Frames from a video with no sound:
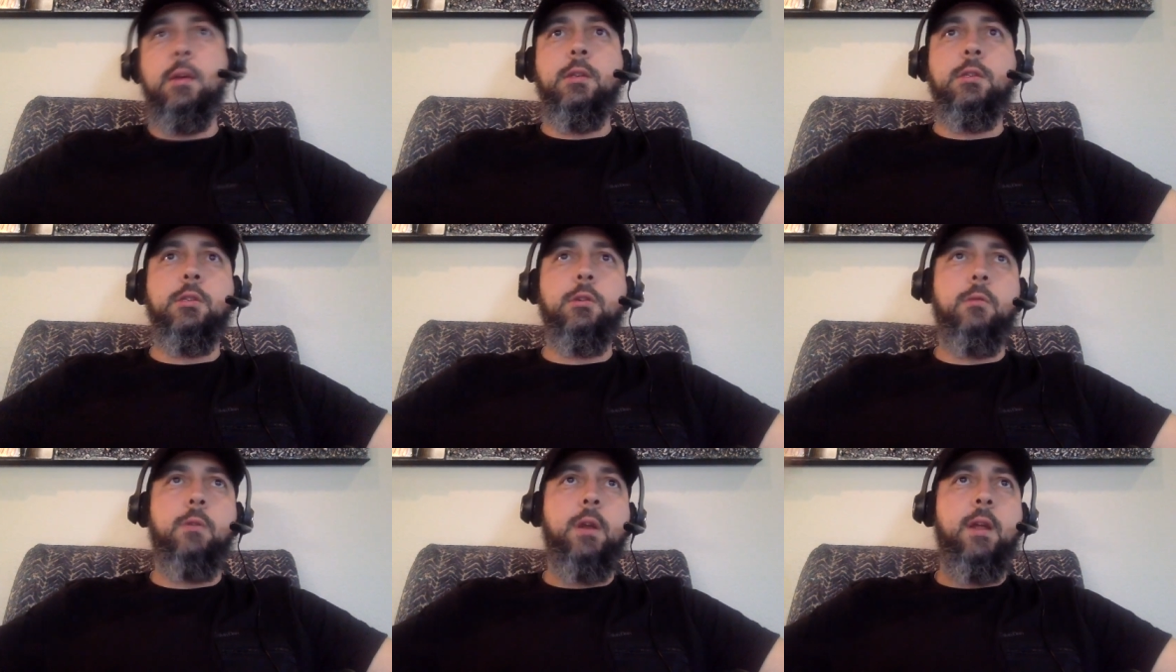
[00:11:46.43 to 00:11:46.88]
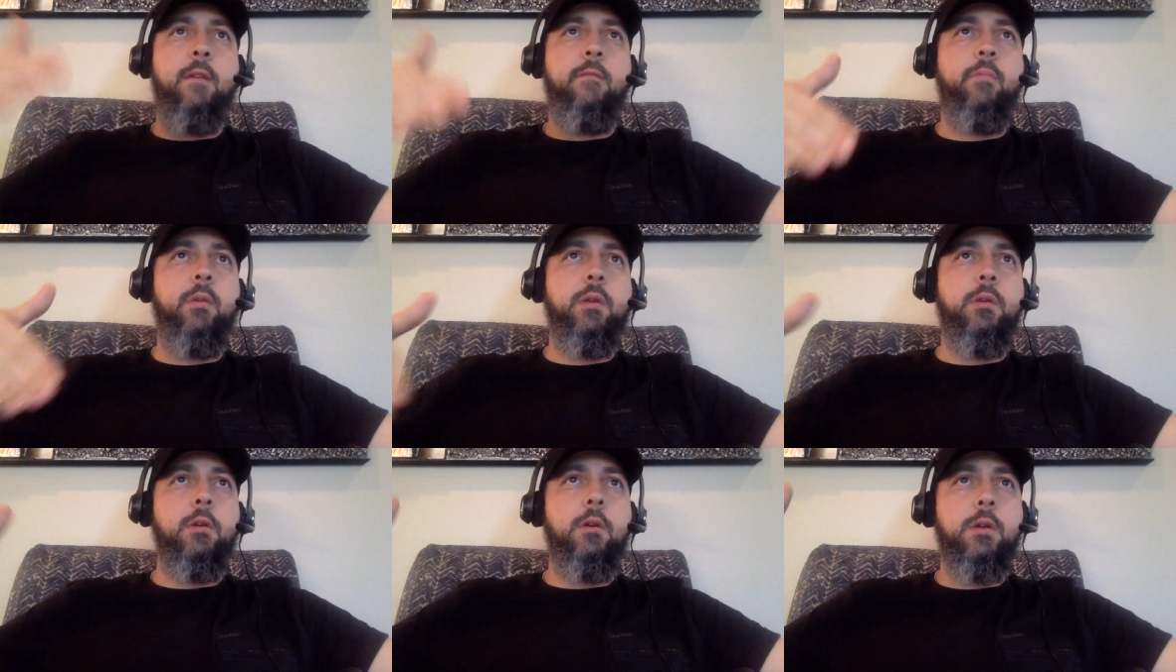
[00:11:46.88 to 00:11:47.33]
So what
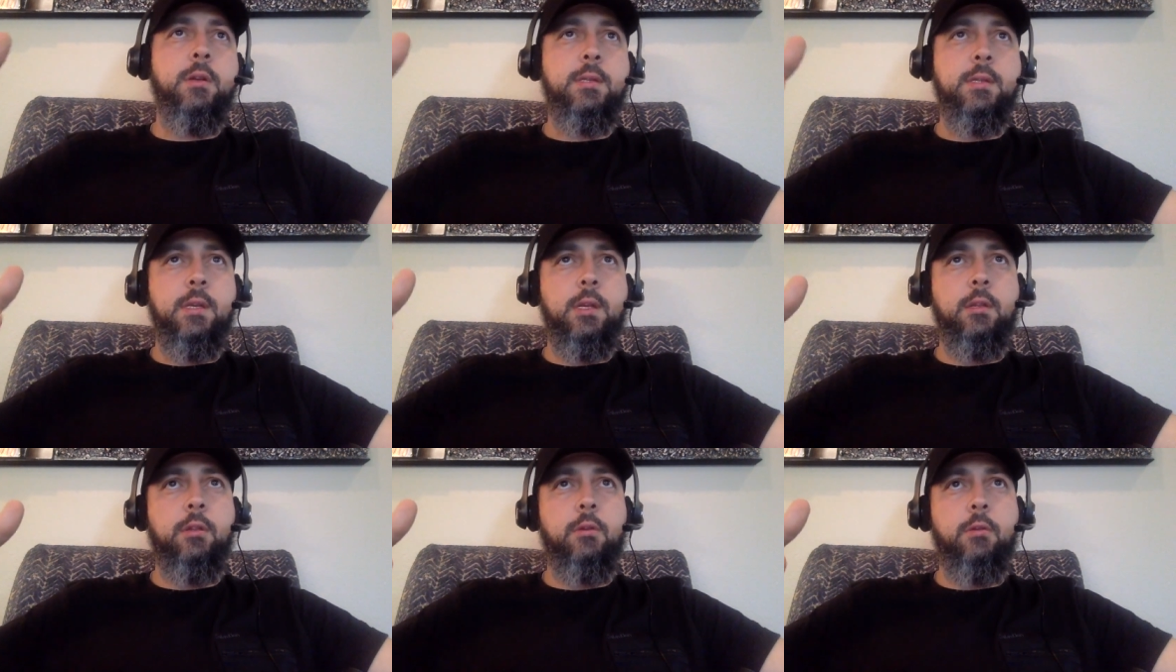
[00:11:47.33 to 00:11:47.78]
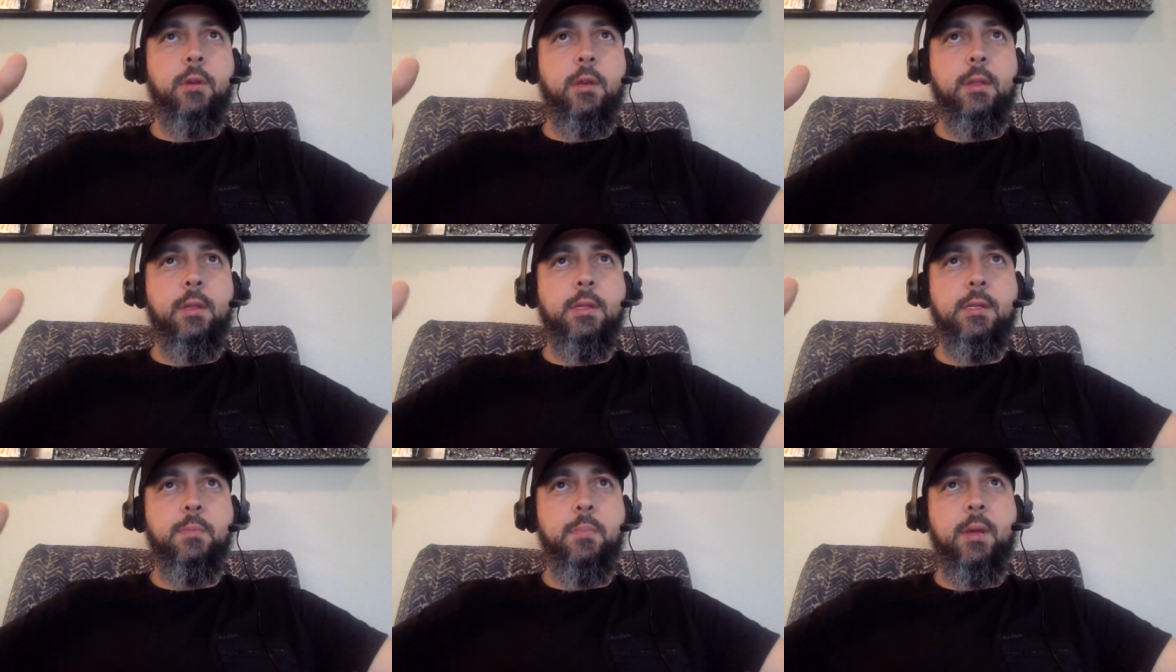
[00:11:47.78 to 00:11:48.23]
I've been noticing
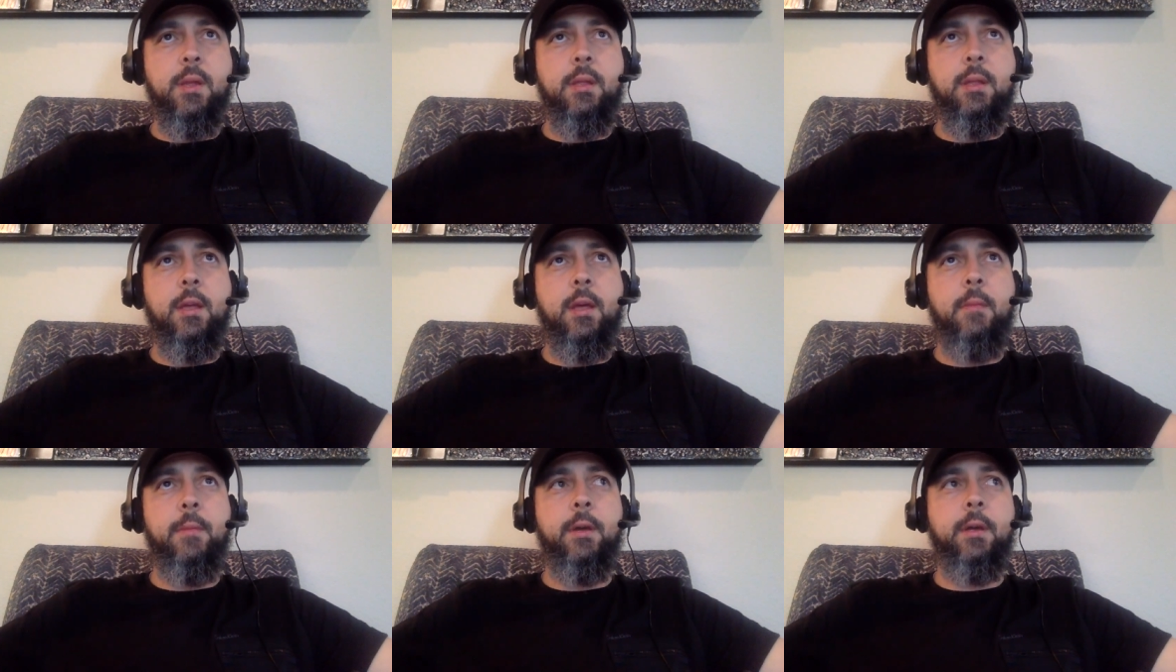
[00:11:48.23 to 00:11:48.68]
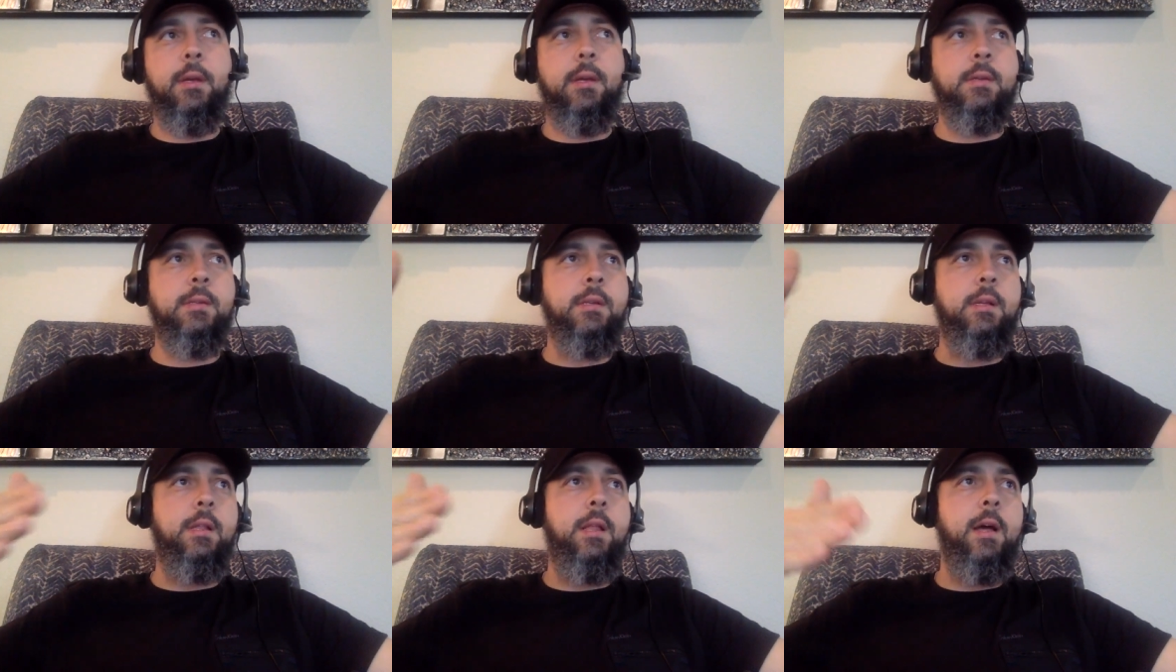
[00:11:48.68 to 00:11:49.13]
during this pandemic
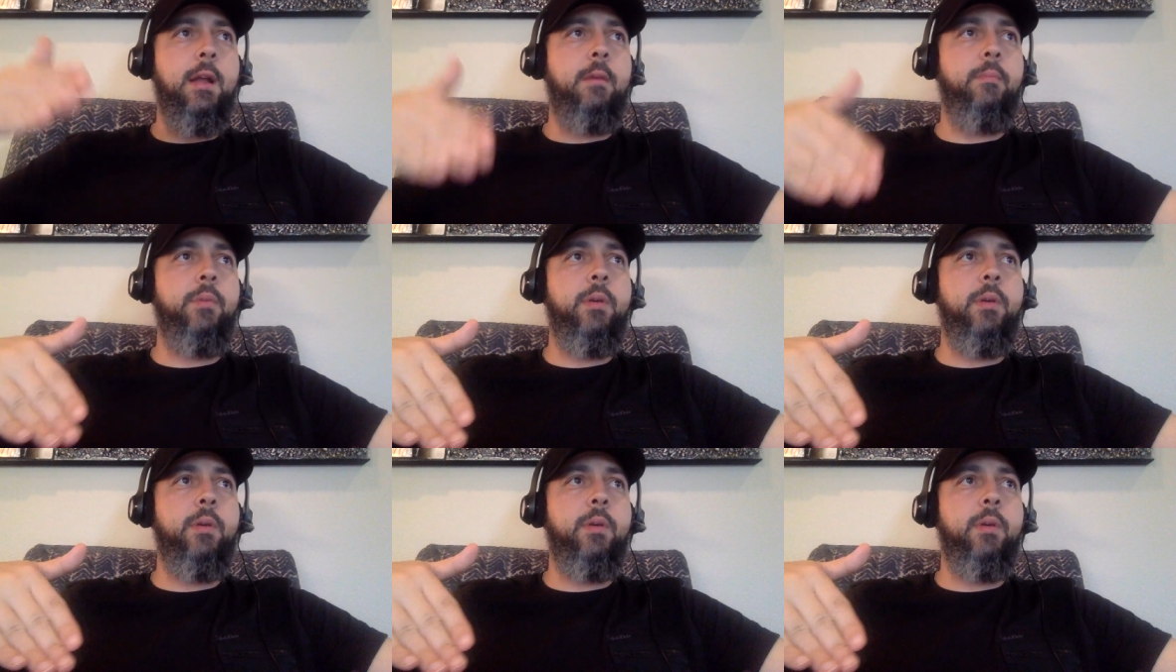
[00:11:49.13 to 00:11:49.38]
is a lot